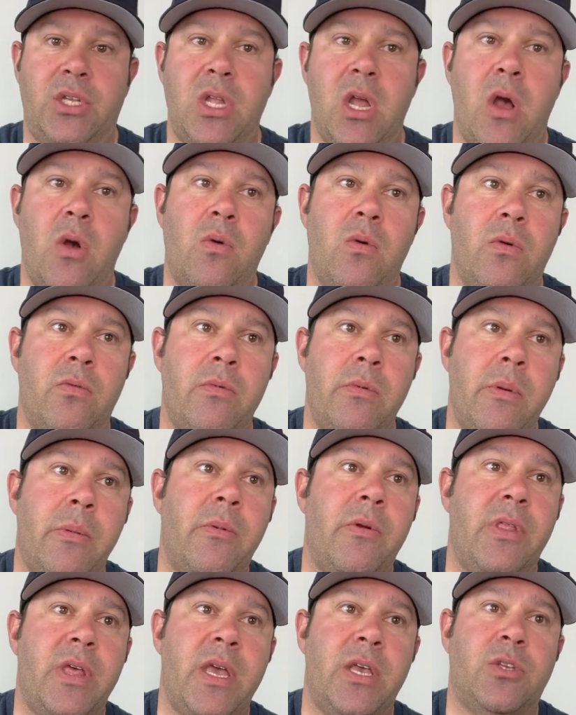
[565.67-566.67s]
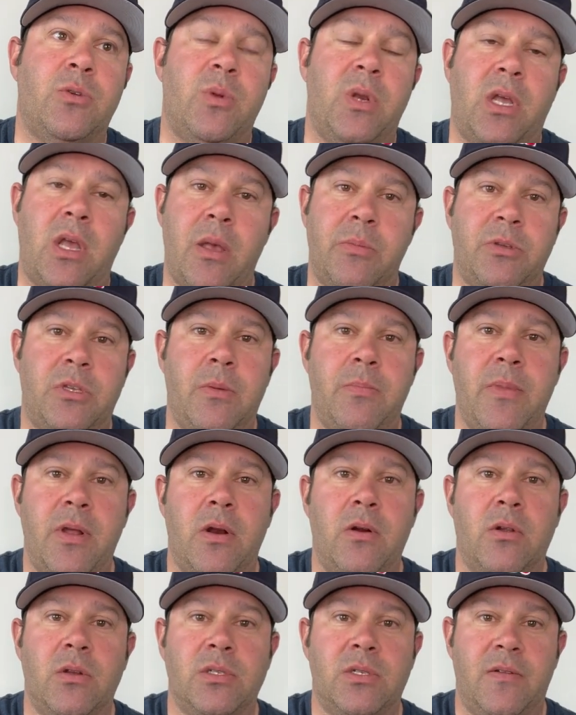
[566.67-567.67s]
Now, remember this, when it comes to
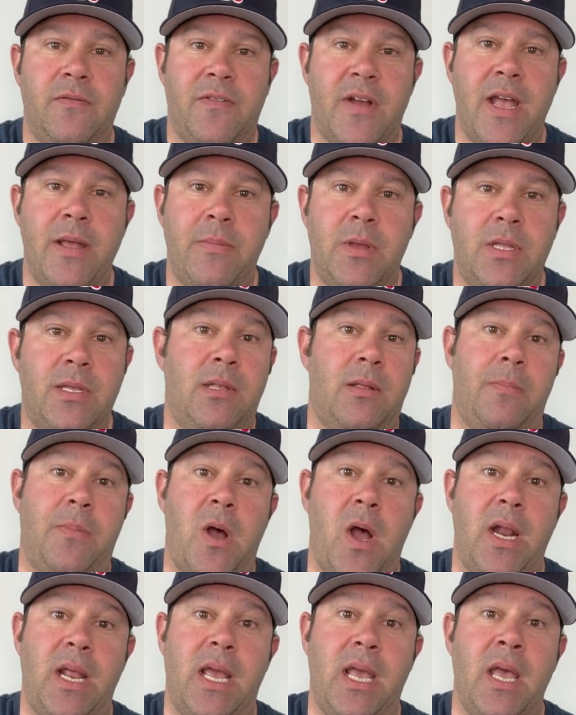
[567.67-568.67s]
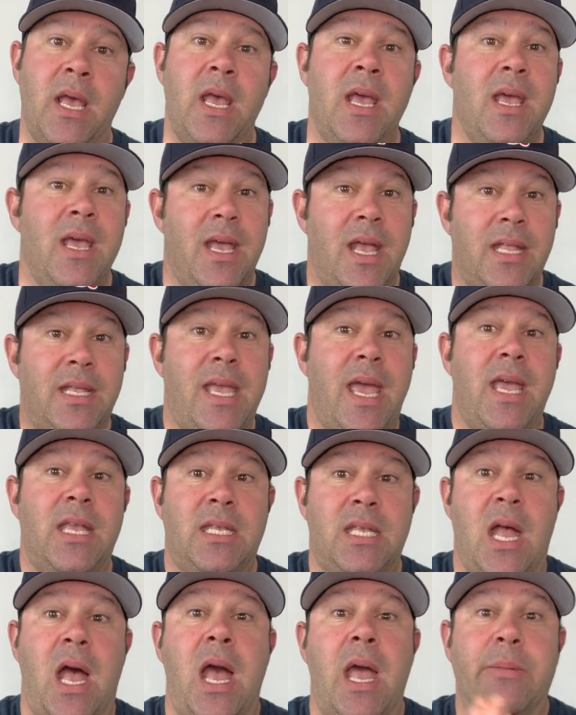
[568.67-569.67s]
minerals and vitamins in the body, it
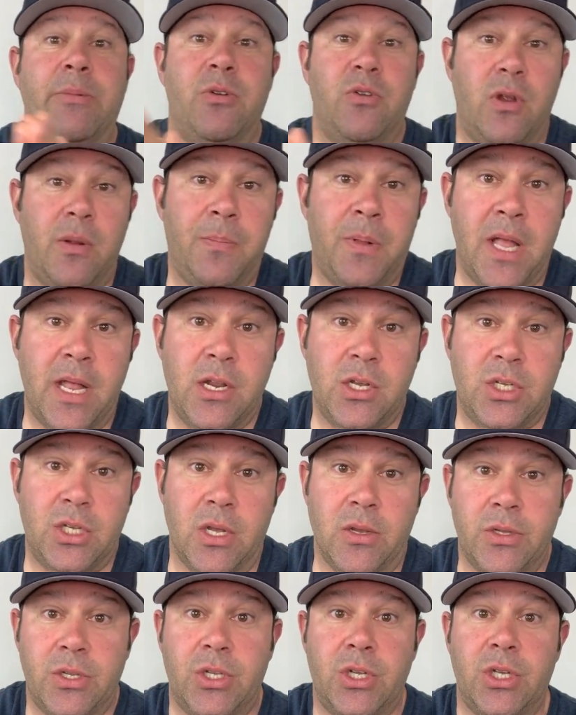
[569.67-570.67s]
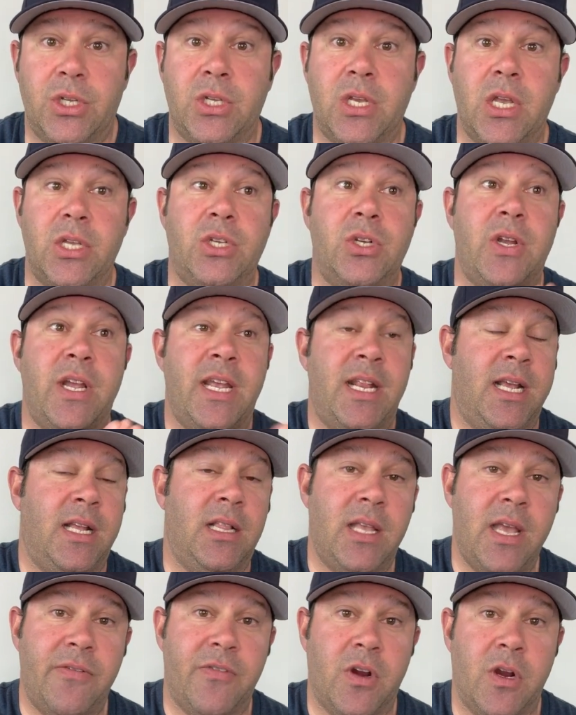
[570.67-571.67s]
takes time to replenish those. Just because you're eating
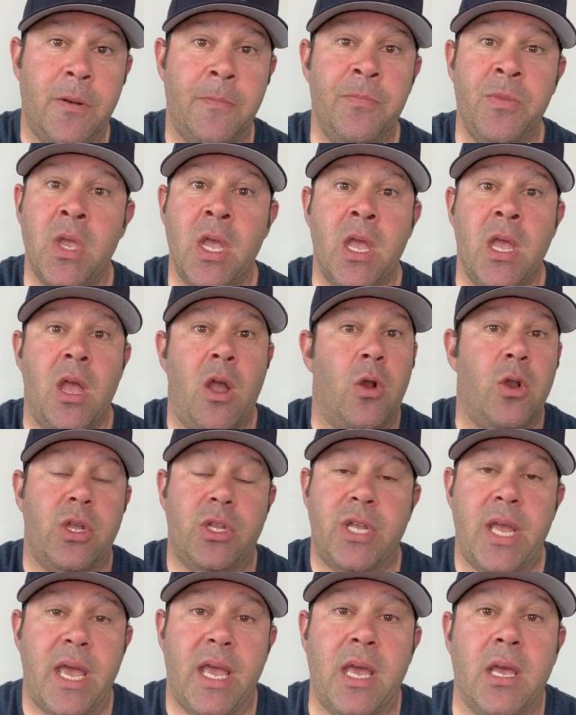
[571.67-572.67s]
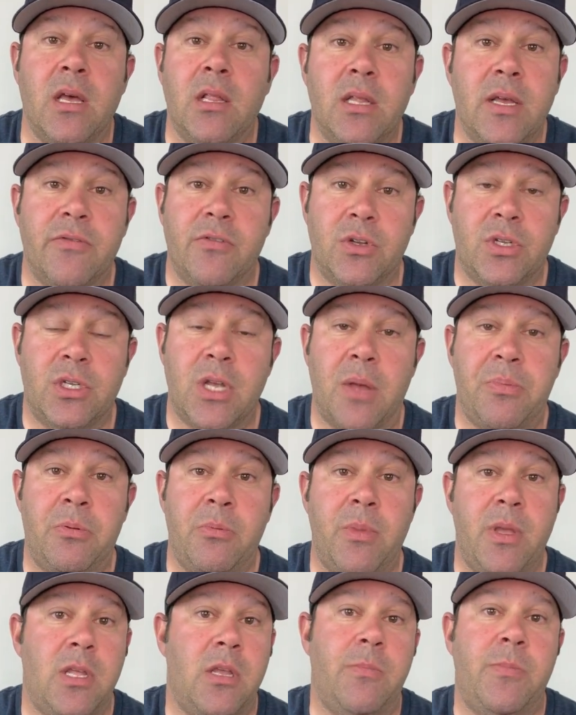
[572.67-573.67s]
liver or you're taking a liver
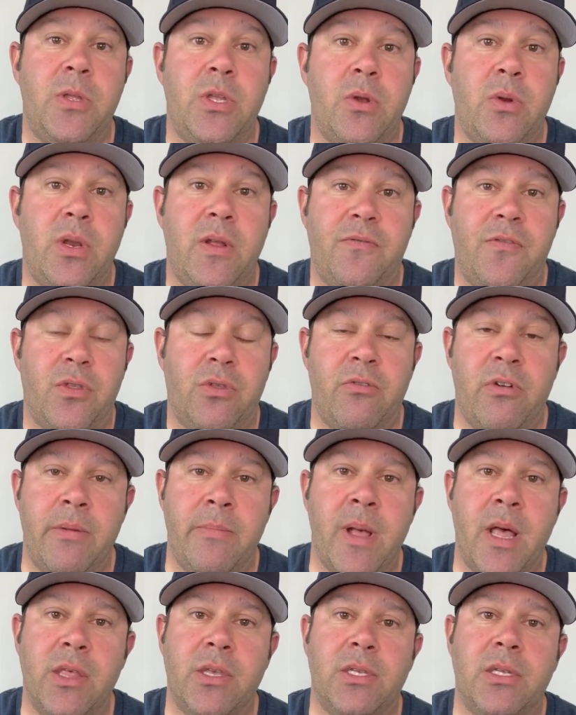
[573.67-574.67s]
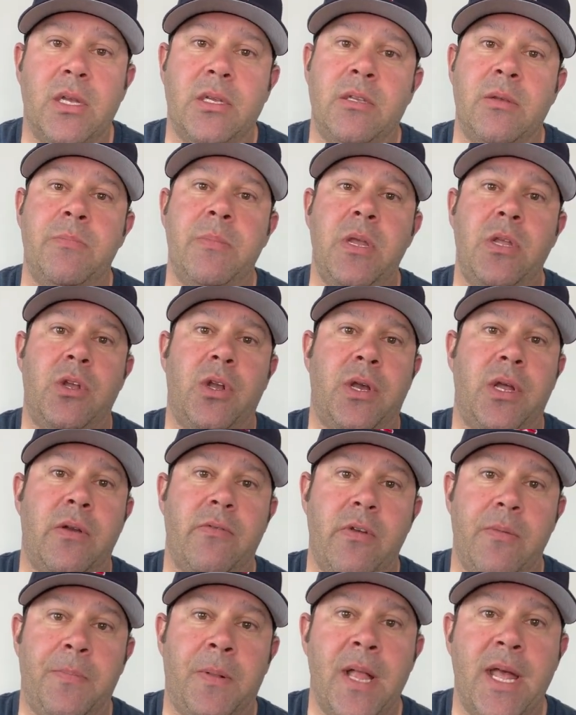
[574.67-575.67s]
supplement, you've been doing it for three months, doesn't mean you're going to
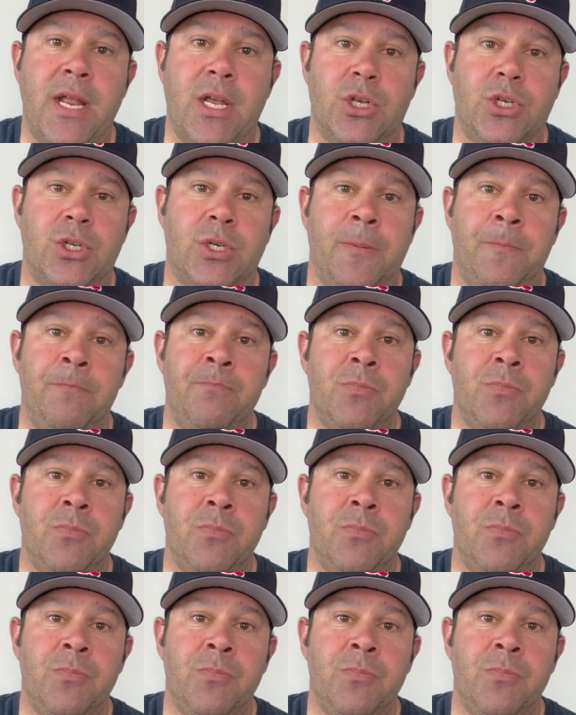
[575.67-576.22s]
replenish.